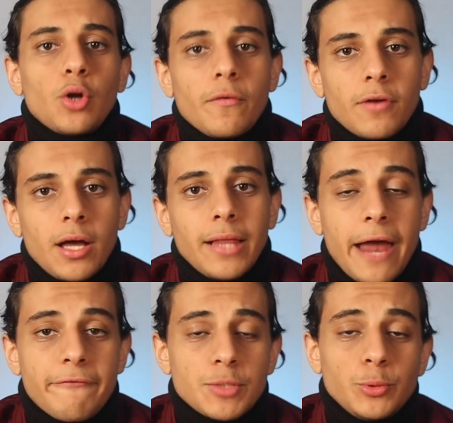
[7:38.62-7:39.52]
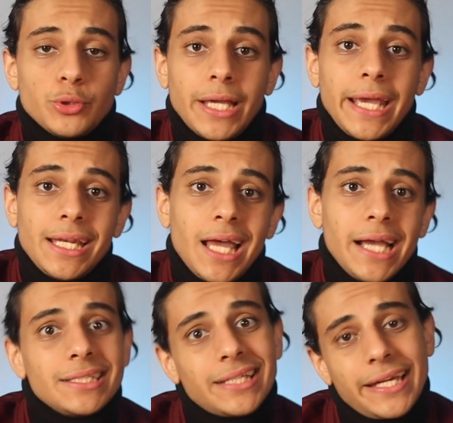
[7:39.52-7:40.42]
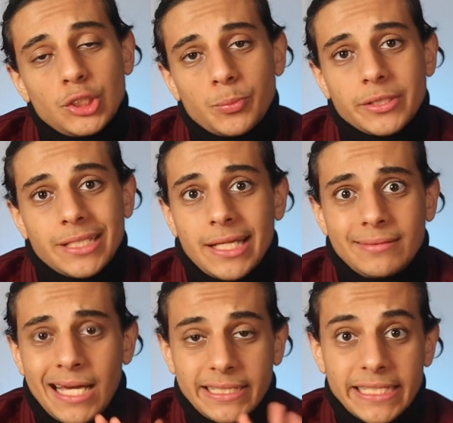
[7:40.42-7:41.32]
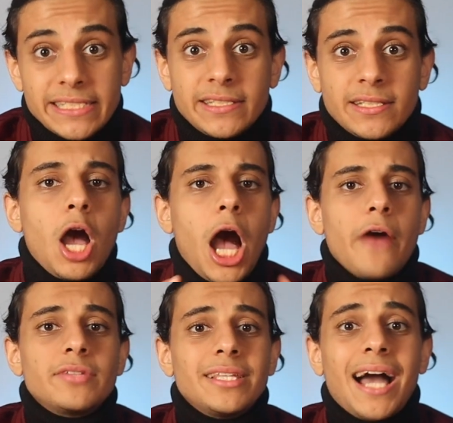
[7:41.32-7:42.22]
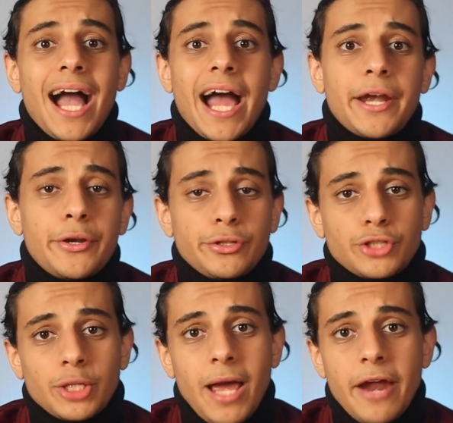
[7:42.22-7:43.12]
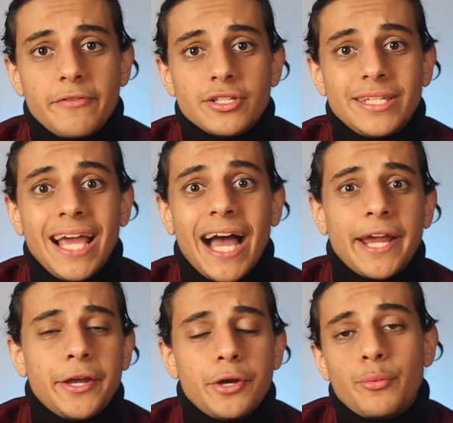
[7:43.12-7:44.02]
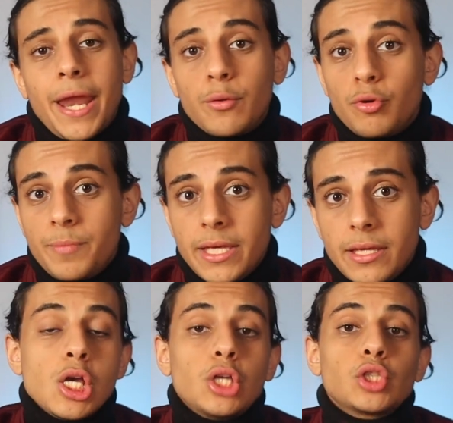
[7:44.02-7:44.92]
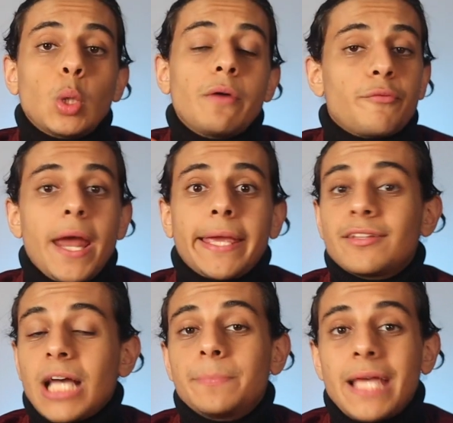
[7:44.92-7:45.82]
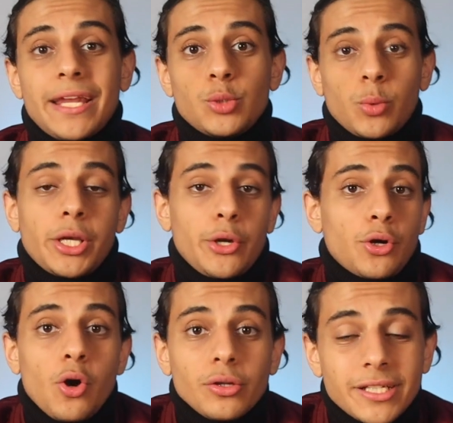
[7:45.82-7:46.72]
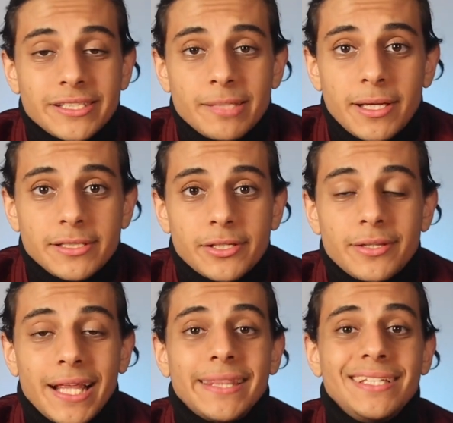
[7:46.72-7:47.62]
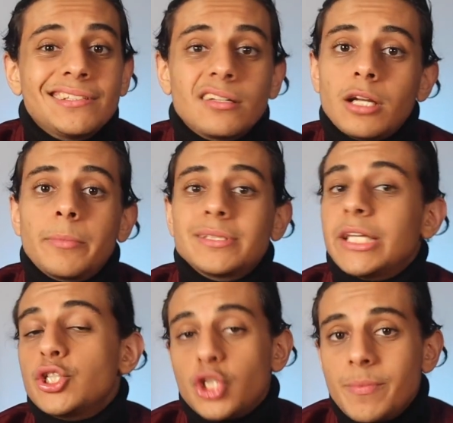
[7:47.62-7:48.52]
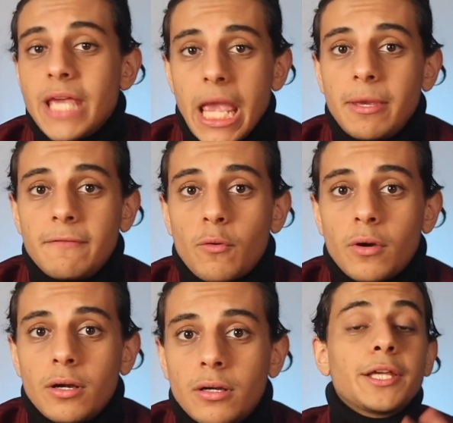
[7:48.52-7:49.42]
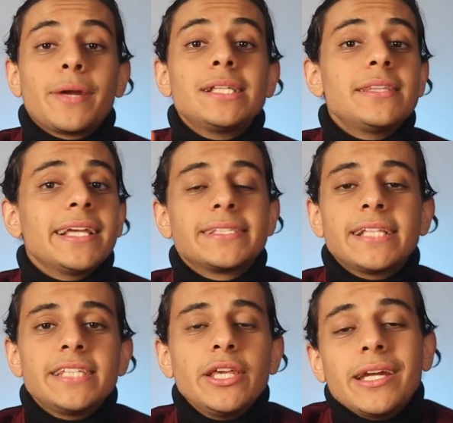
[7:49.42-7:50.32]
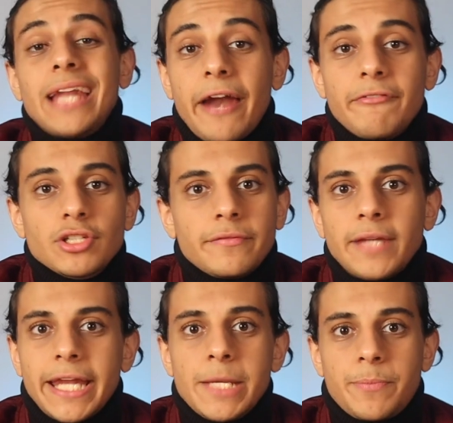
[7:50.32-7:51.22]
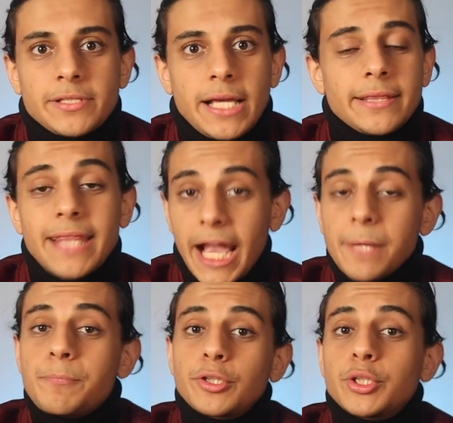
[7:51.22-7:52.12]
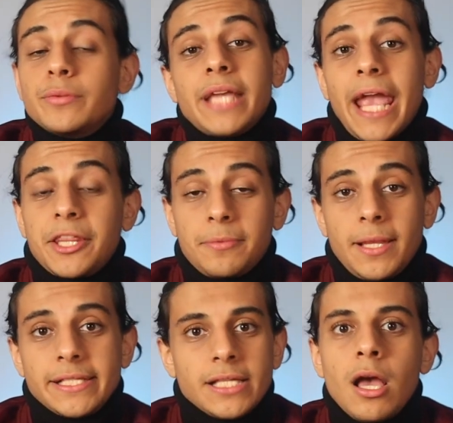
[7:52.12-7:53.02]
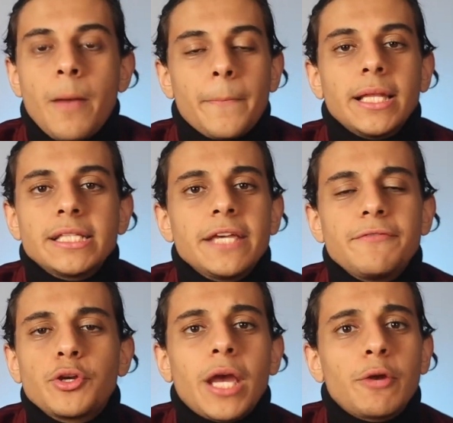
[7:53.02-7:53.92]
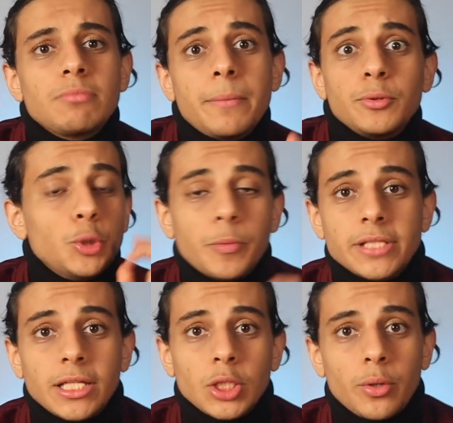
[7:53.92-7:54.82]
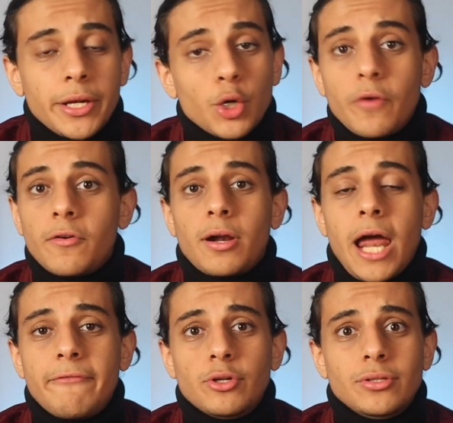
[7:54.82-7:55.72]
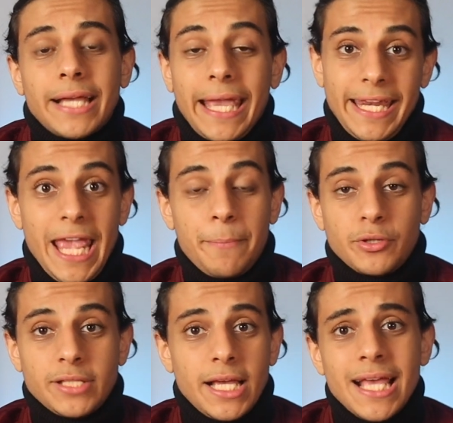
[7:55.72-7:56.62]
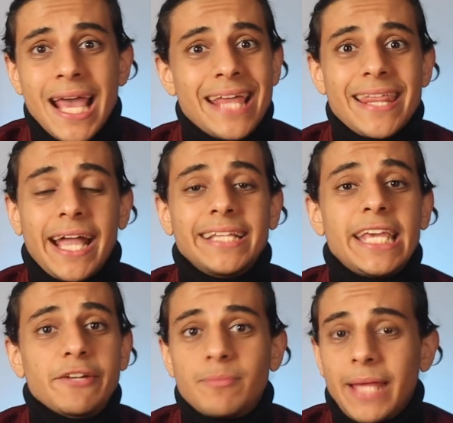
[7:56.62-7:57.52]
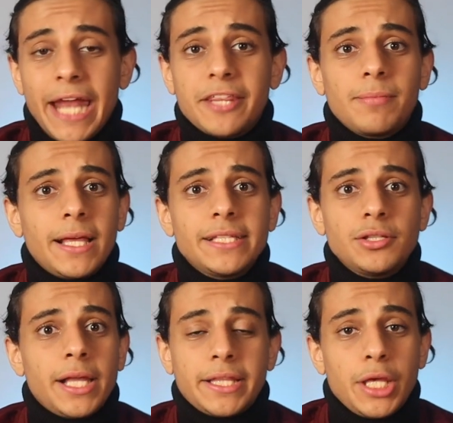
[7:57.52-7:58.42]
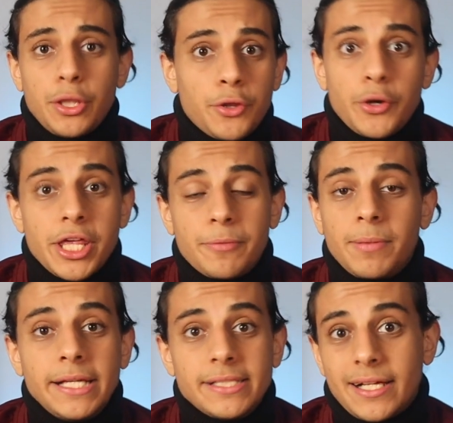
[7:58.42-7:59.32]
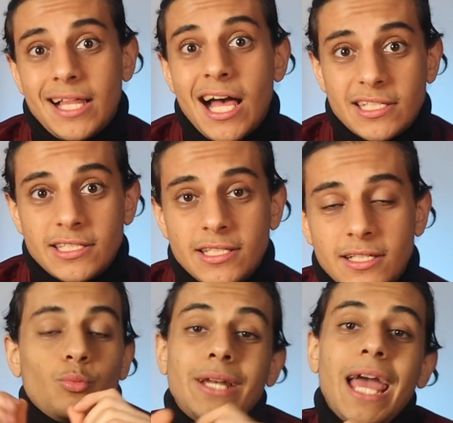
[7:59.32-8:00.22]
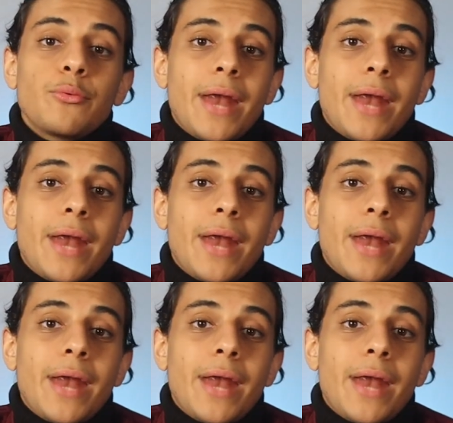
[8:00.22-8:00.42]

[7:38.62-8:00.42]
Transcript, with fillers: an overall average between 89 to 92% at least. Obviously the higher your term average, the higher your rank will be. So if ranking top 10 is one of your goals in a semester, then these are the numbers that you should be aiming for. The crazy thing is, let's say you get an average of 90%, that could put you in the 8th place, but let's say if your grade was maybe 2% lower and your overall average was like 88%, that can take you from the 8th place to like the 30th place in class. When I